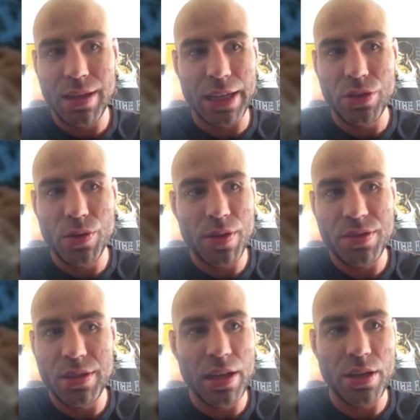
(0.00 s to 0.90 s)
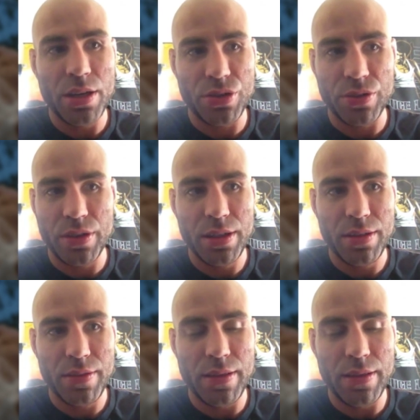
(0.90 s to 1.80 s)
in like UFC
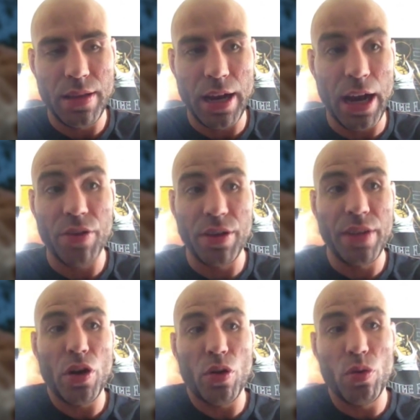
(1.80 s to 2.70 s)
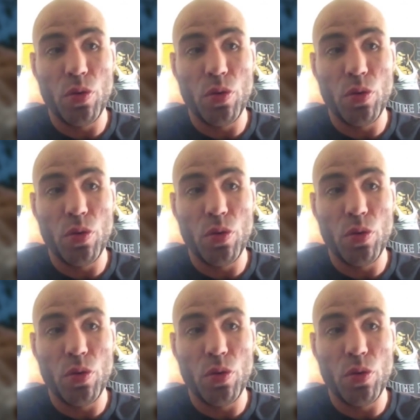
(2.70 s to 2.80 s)
history, and I don't even